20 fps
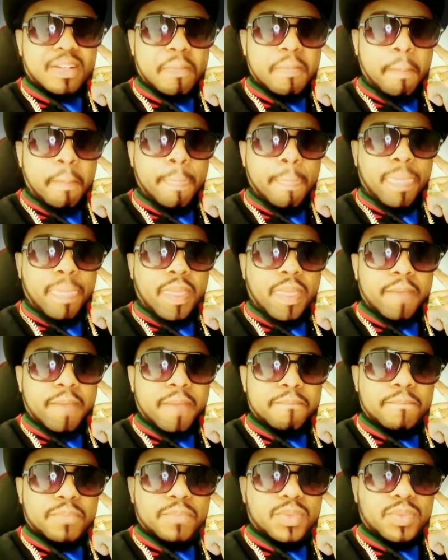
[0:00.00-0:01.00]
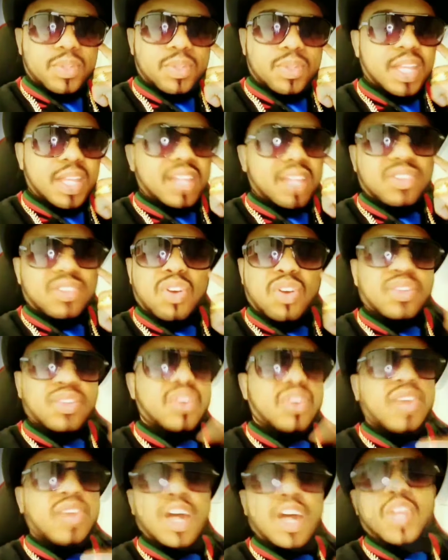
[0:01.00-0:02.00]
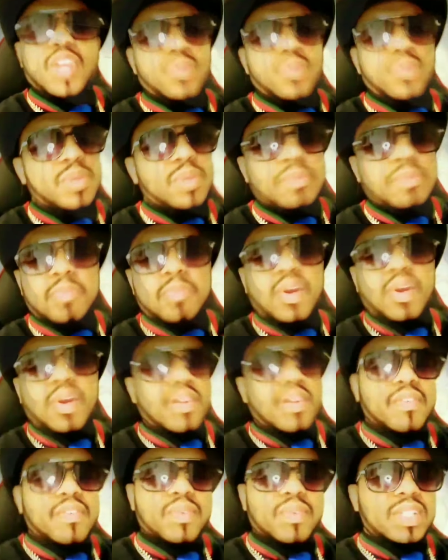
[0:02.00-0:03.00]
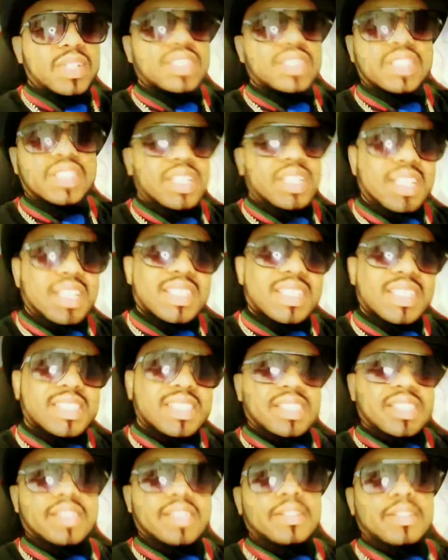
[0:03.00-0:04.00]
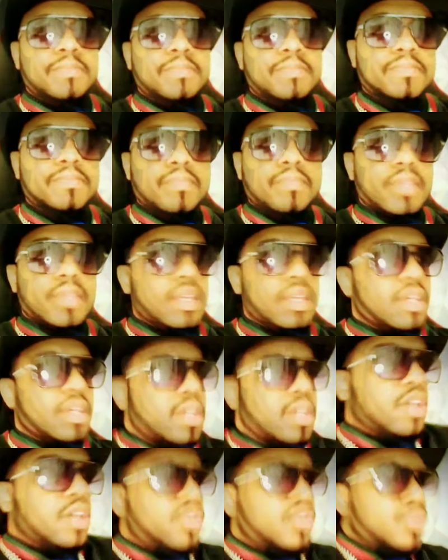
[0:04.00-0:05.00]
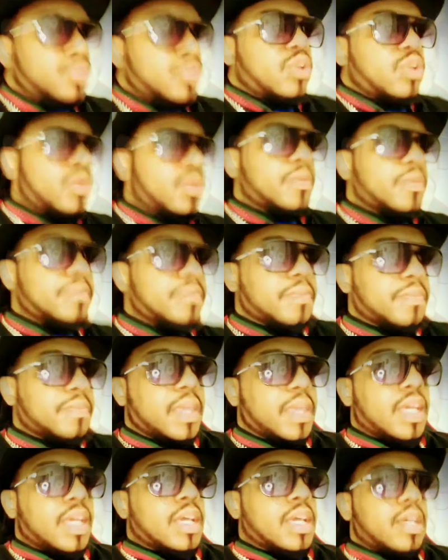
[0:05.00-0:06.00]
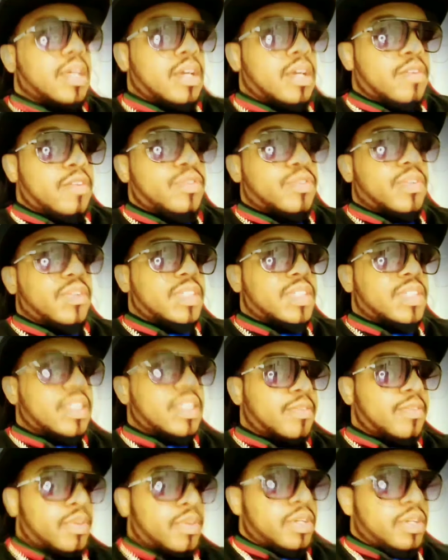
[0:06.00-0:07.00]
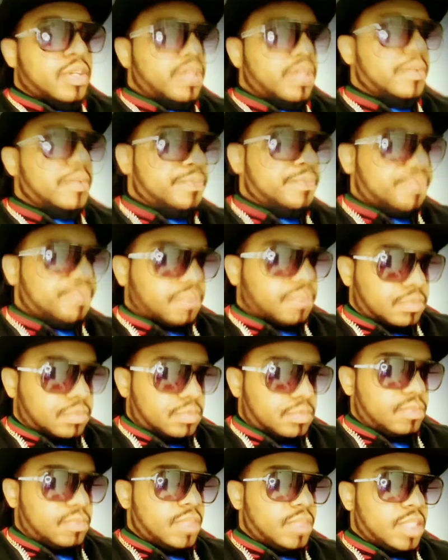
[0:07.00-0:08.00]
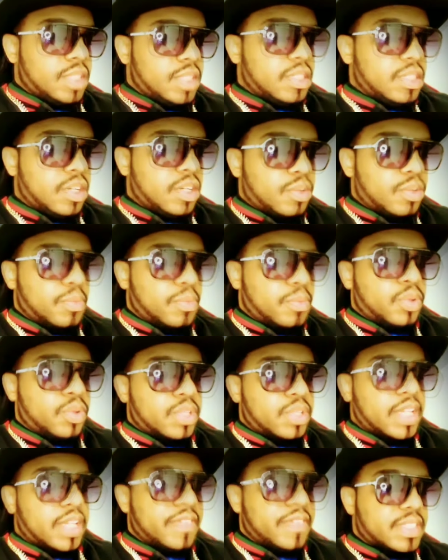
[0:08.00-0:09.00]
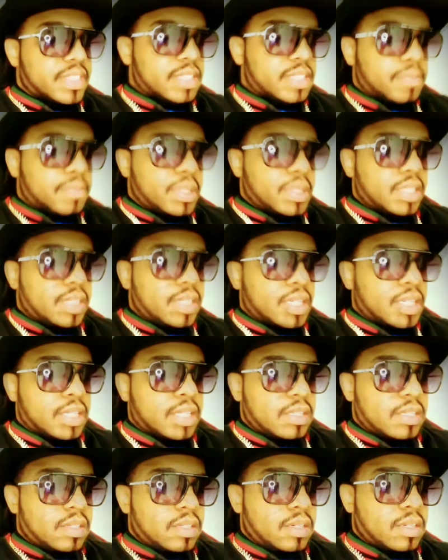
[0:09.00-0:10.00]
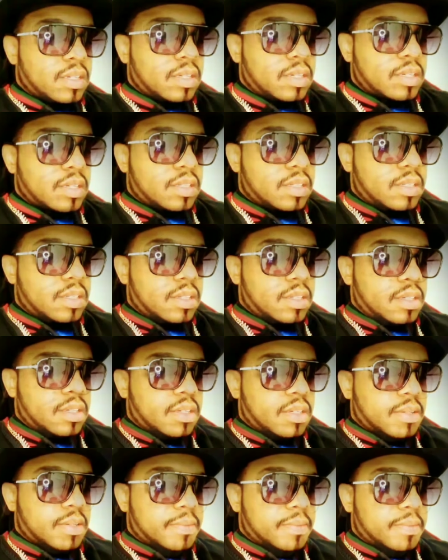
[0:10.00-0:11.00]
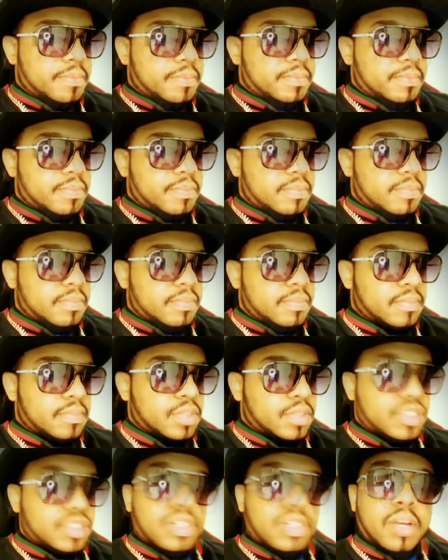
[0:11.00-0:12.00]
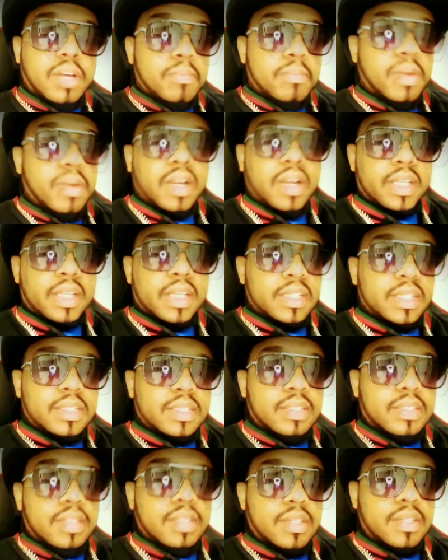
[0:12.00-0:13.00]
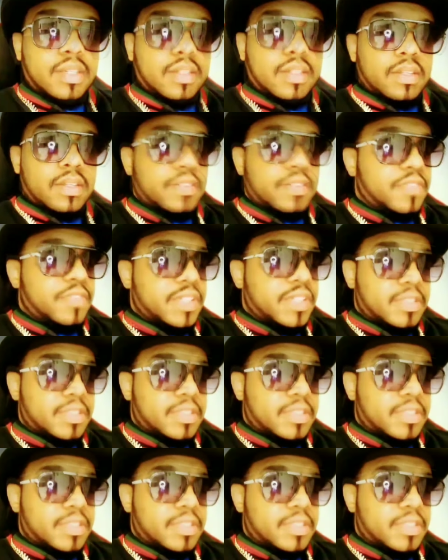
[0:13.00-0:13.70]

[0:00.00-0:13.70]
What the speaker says: You're like, no, I don't want to be part of a religion. Listen, you know, vous devez savoir que dans le monde de l'investissement, in the stock market, investment, and all that,